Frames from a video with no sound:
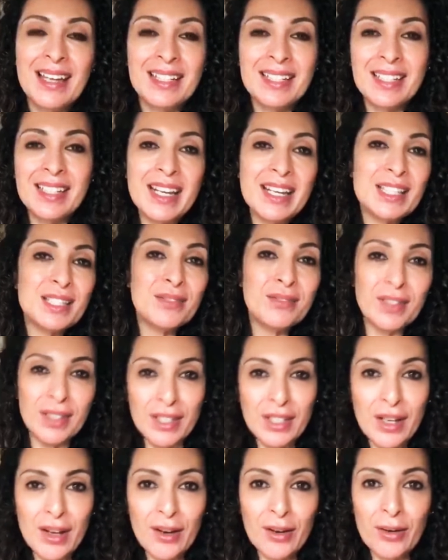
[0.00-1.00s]
Today's
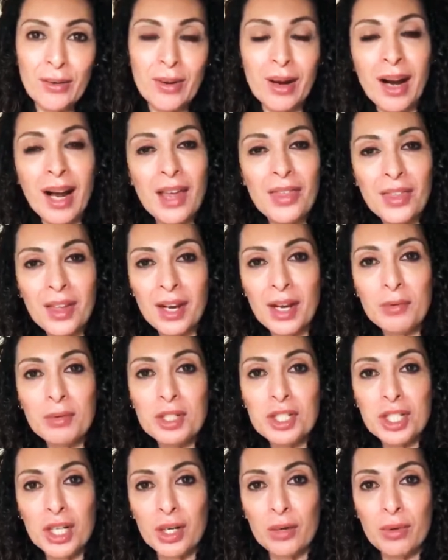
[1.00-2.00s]
video, I thought I
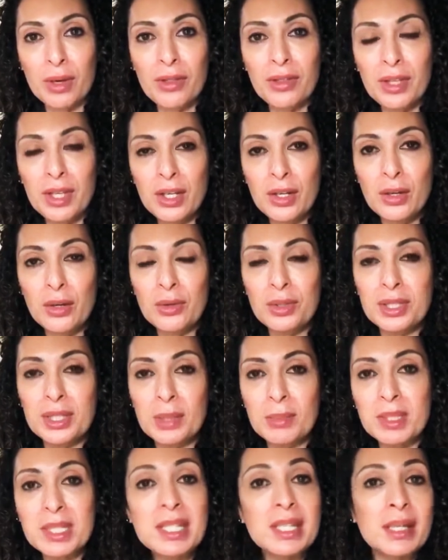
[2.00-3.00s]
would share with you
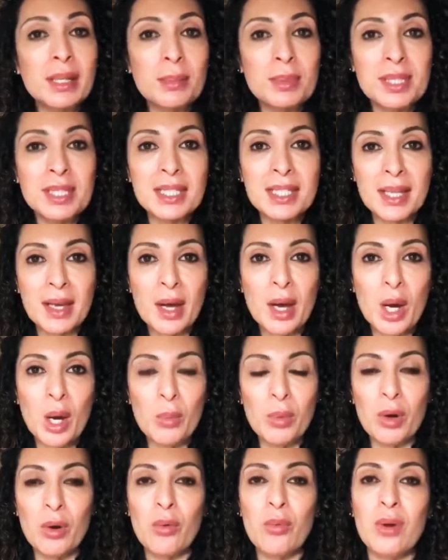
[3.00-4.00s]
some tips to
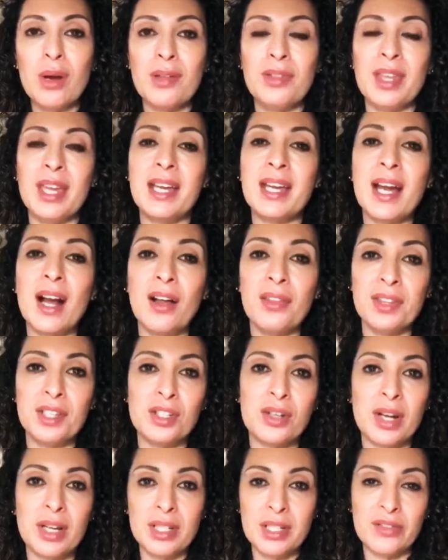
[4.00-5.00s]
help with a healthy
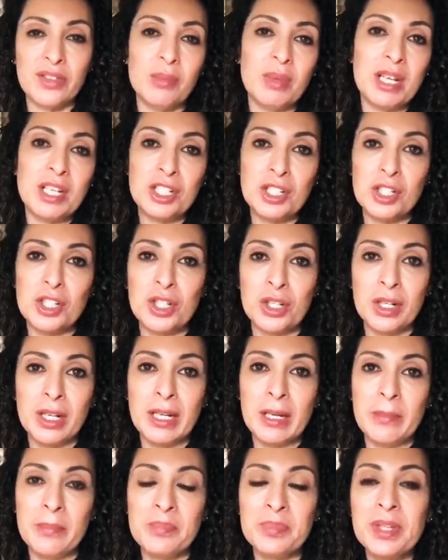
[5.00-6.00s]
transformation
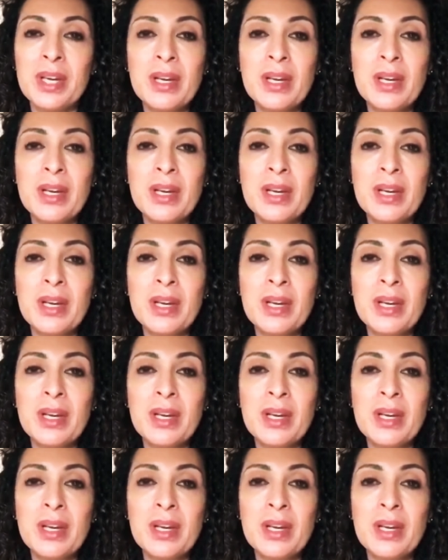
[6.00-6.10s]
journey.